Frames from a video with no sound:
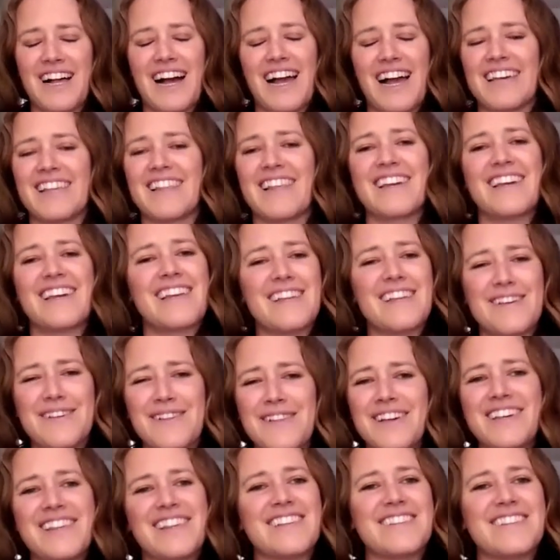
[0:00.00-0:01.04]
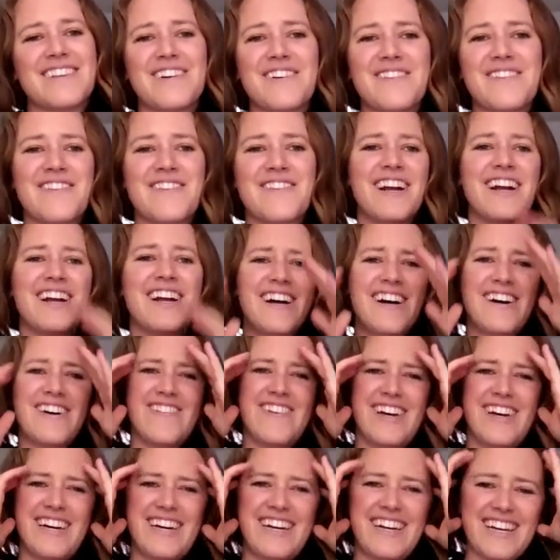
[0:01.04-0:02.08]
client, like, can you look this over?